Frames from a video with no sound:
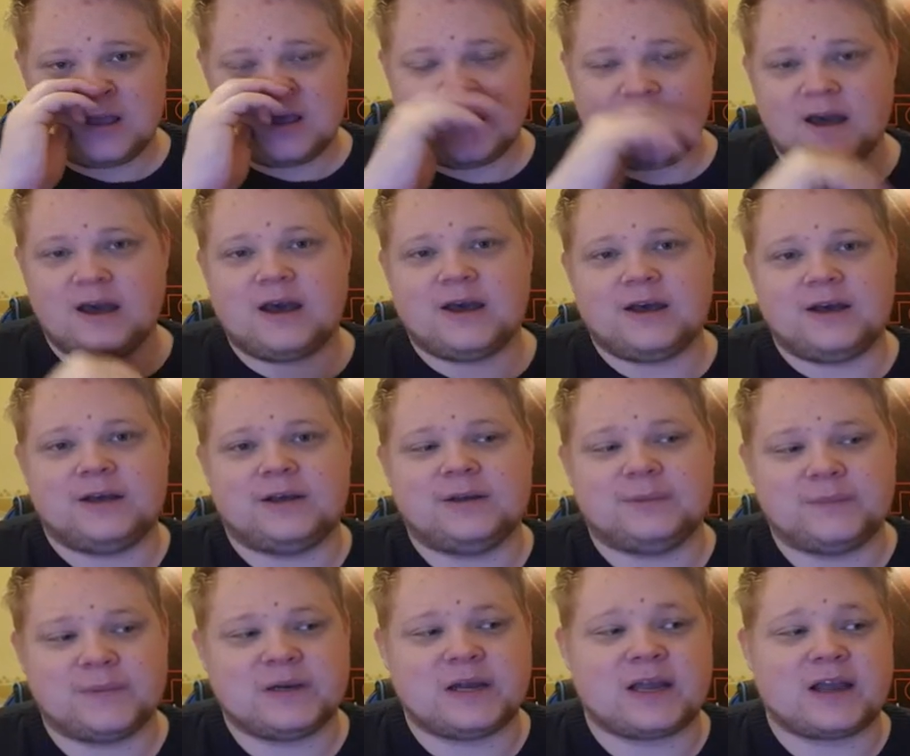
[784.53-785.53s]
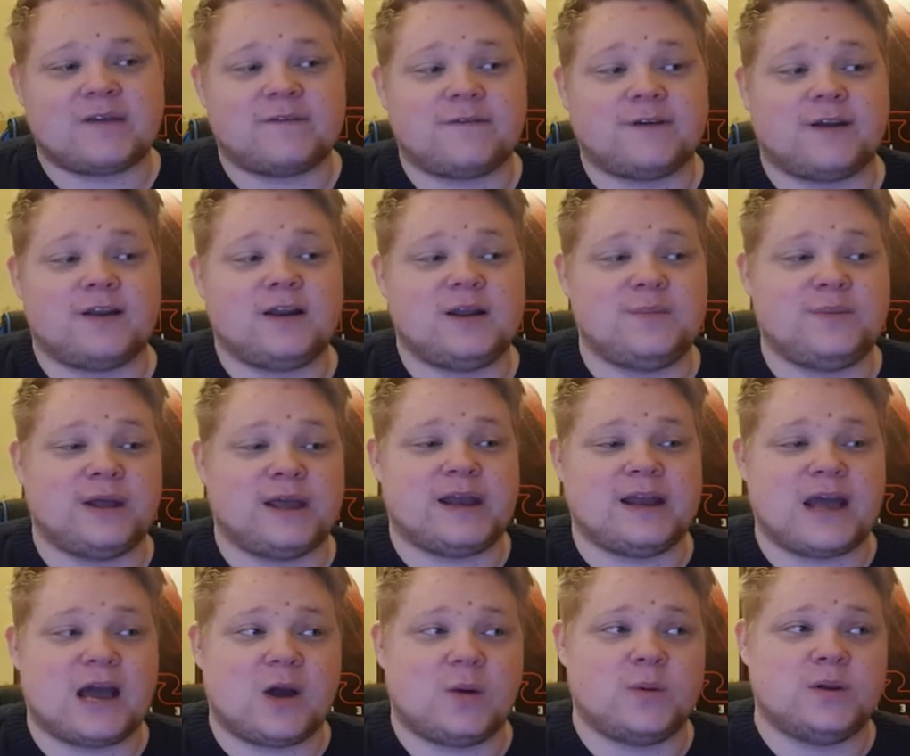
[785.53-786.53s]
But I can finally play
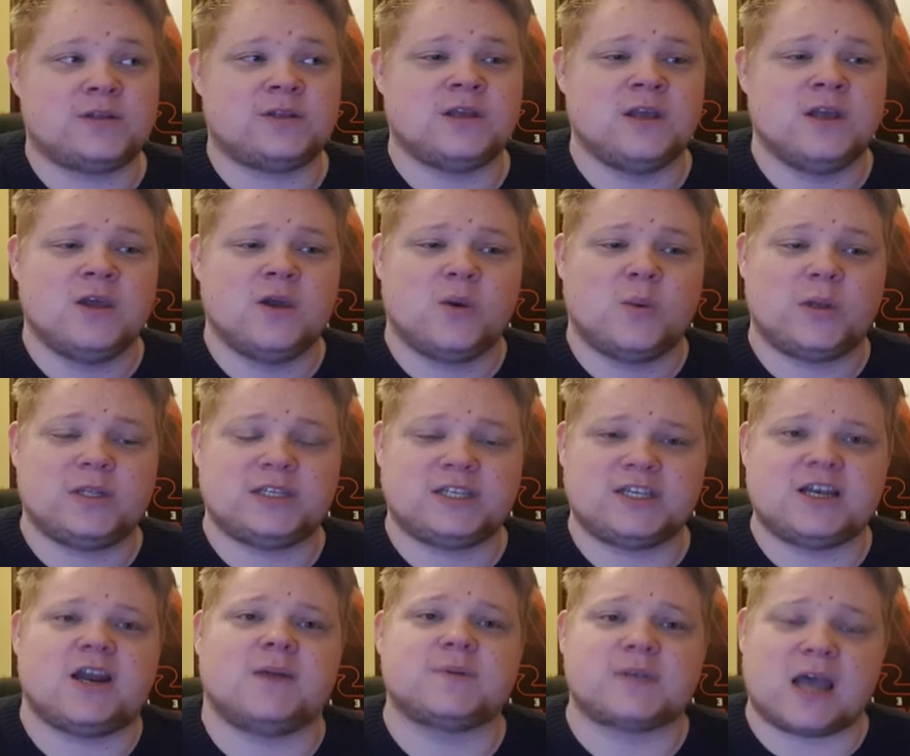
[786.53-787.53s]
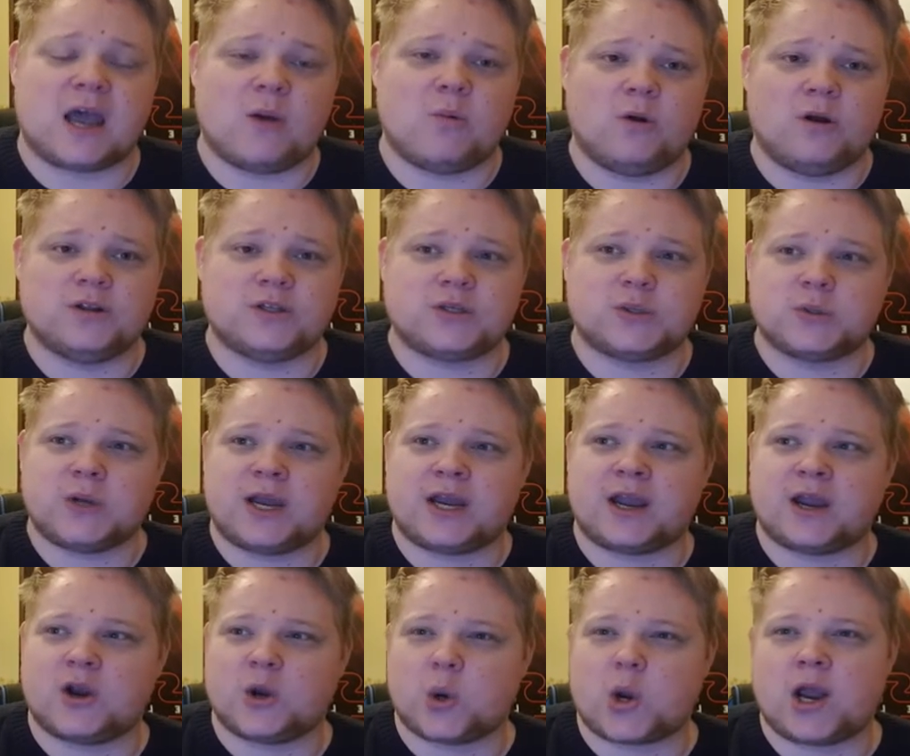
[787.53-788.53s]
now with, with setups I want to. I
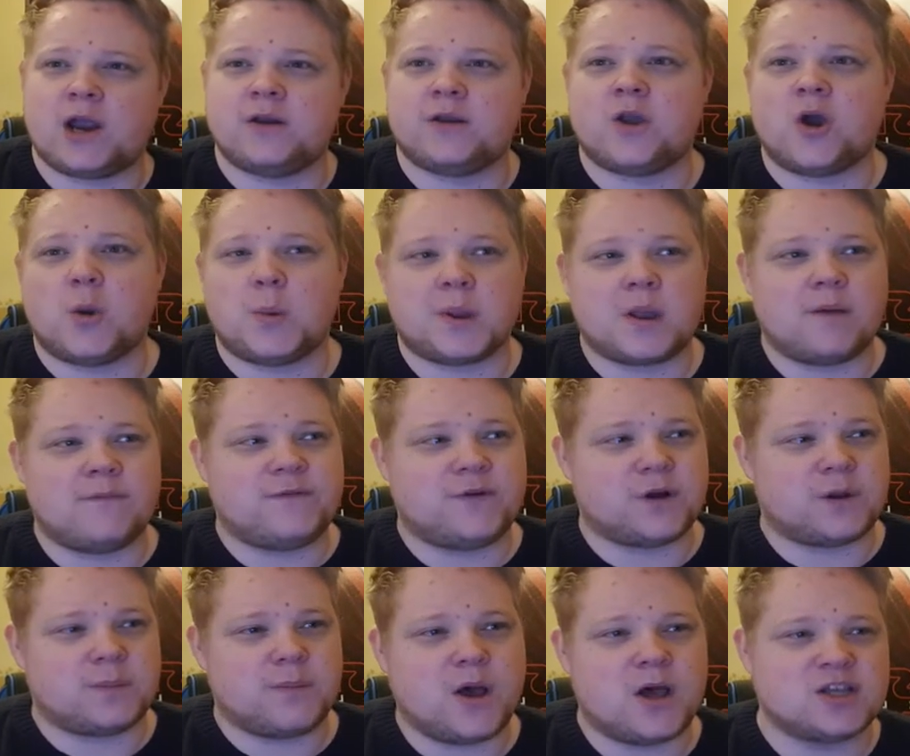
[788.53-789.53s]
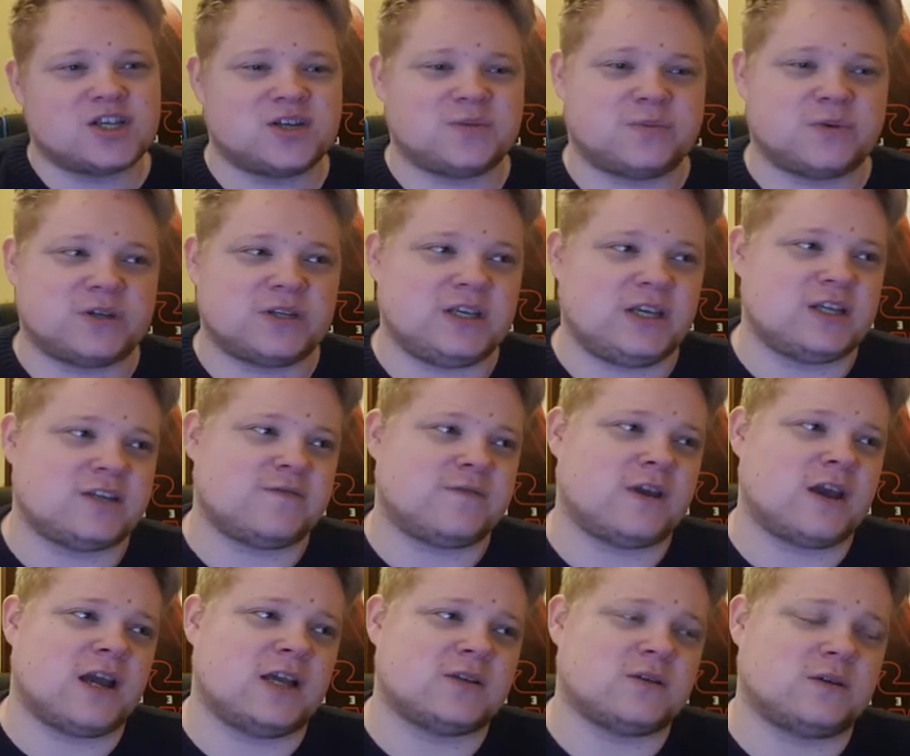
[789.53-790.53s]
can grind going up for the Master Prestige if you
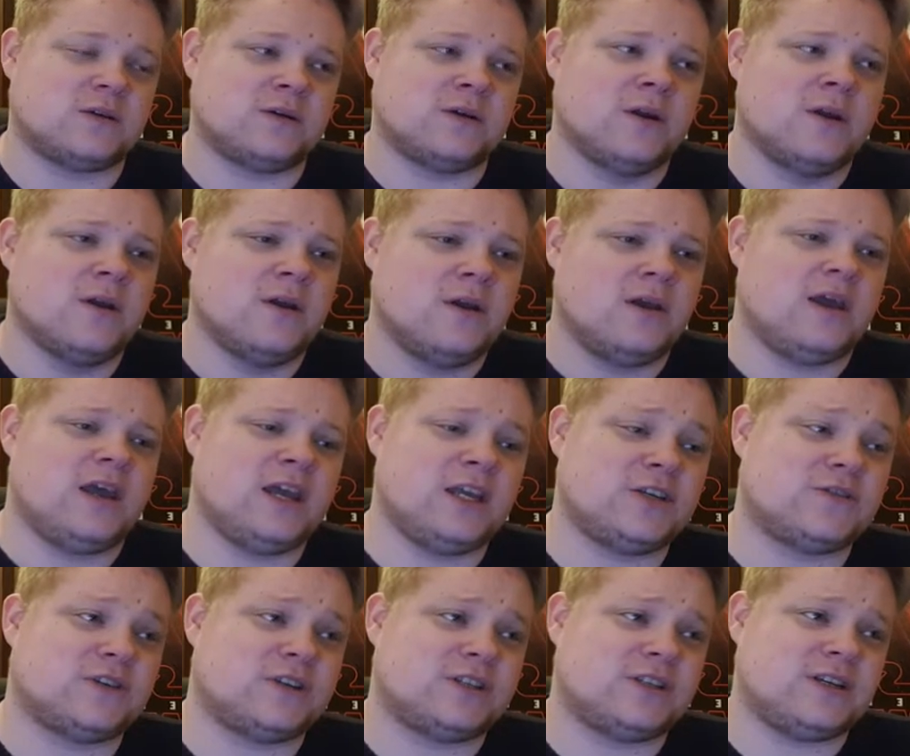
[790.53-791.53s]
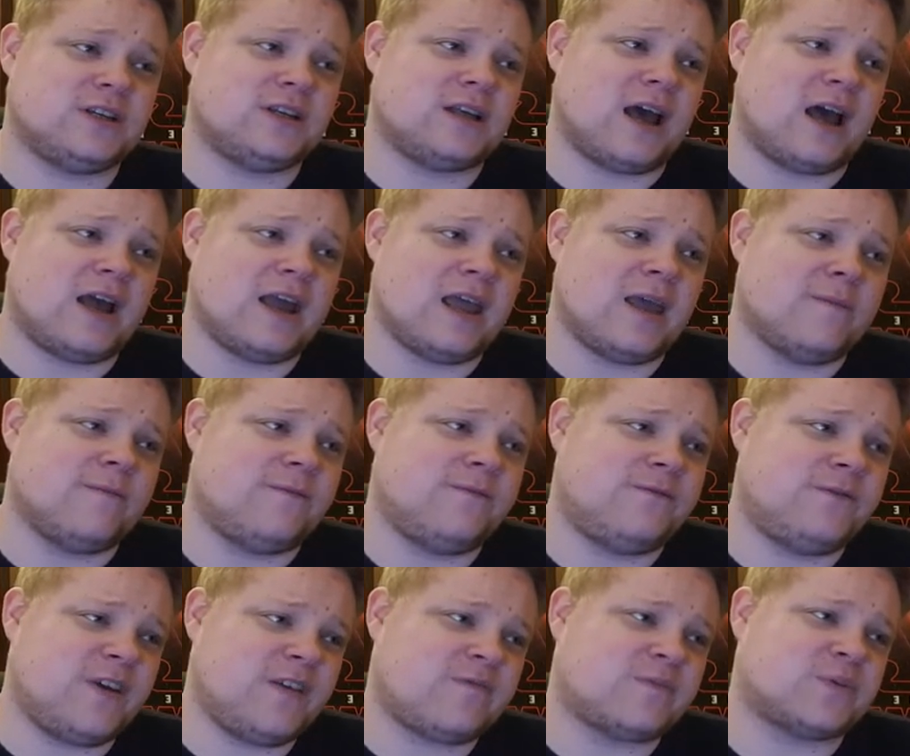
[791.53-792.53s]
guys are interested. I am
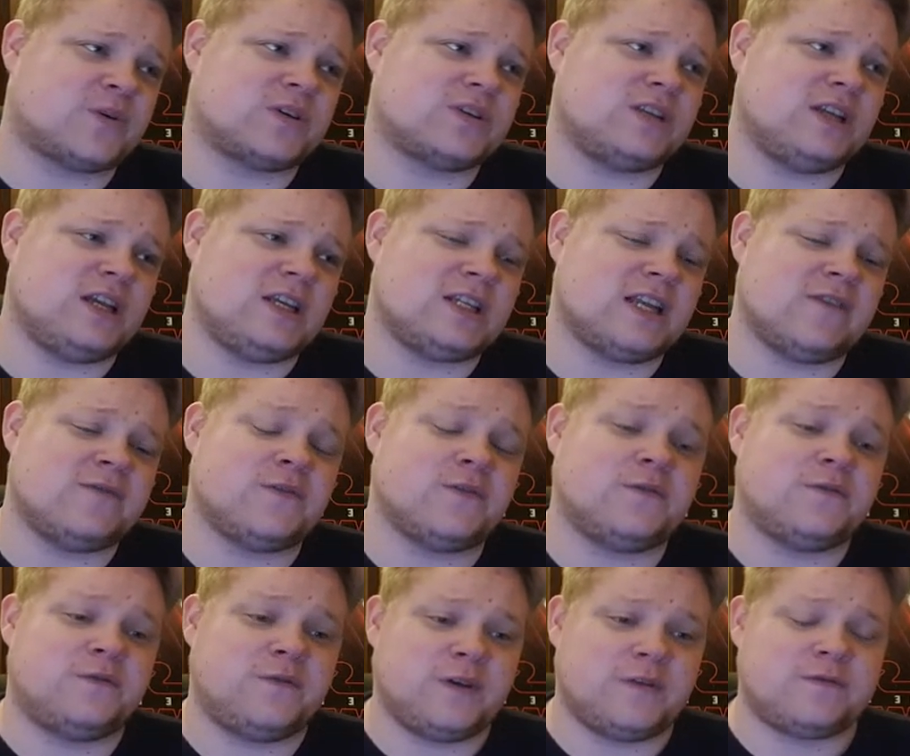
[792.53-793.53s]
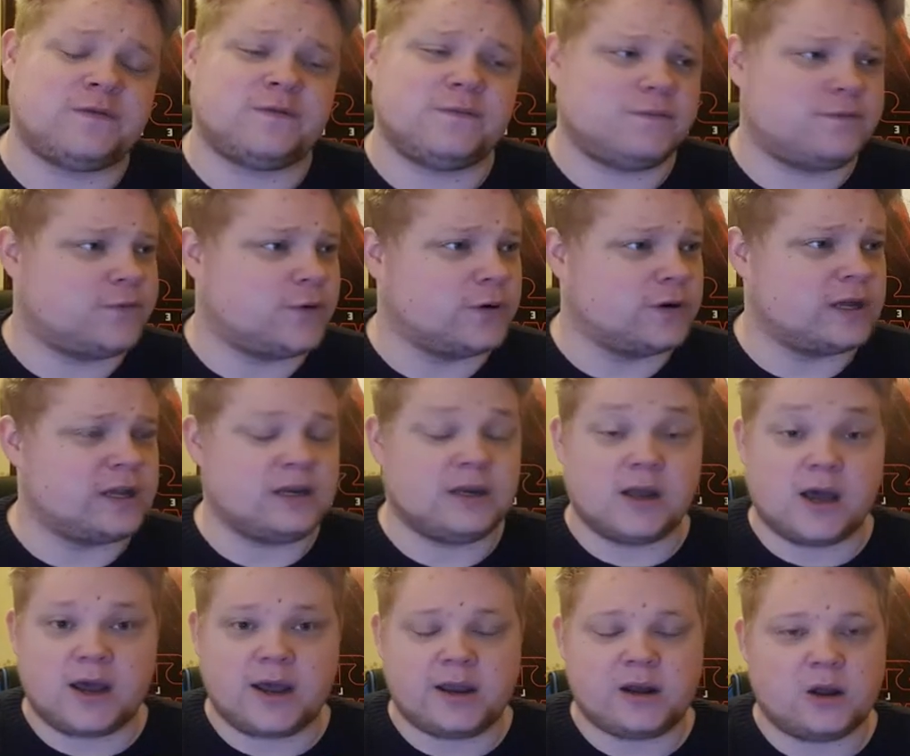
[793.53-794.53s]
fifth Prestige, level
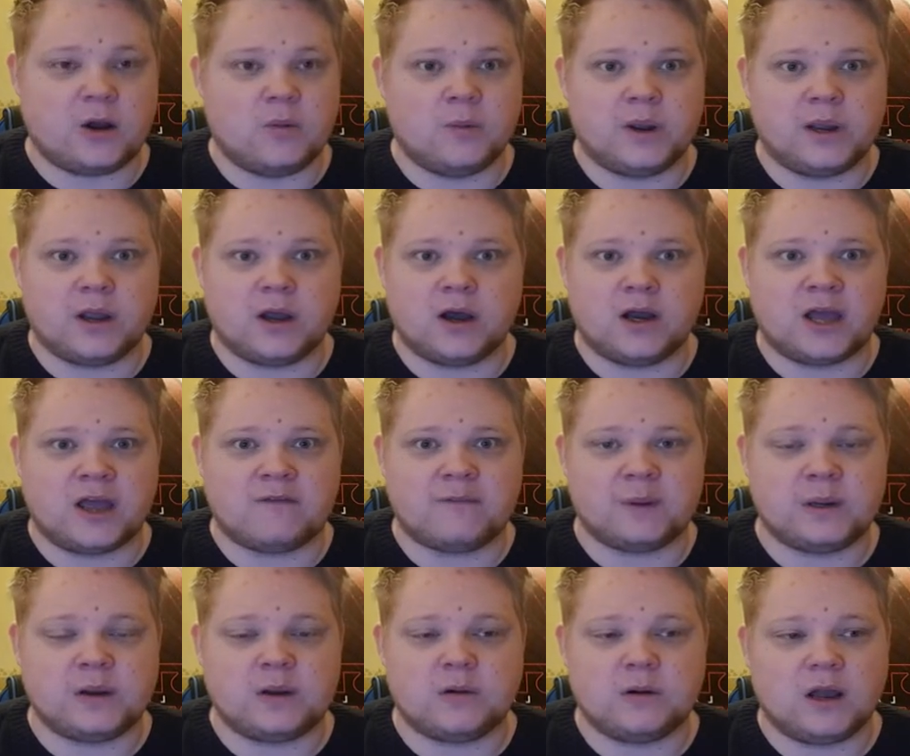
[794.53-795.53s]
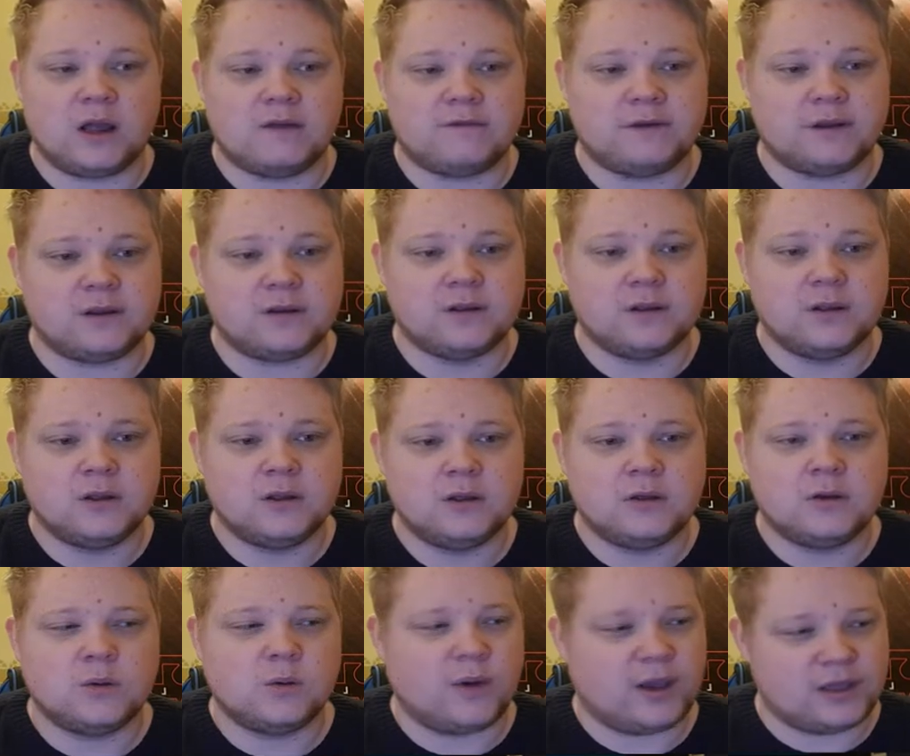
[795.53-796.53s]
forty-nine. Oh my god, I've been no-lifing
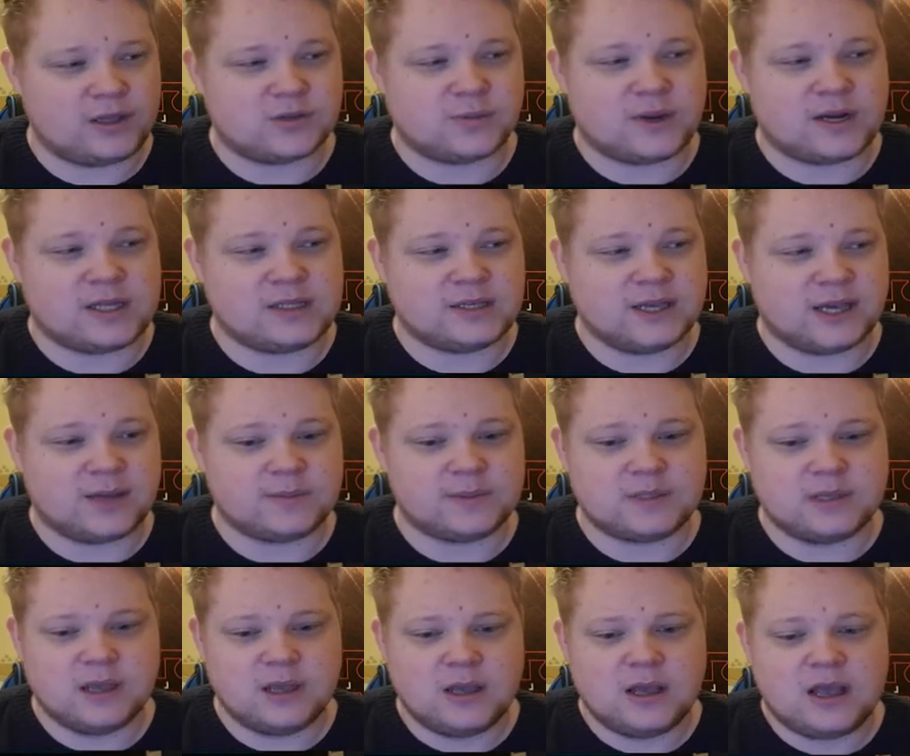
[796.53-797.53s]
way too many times.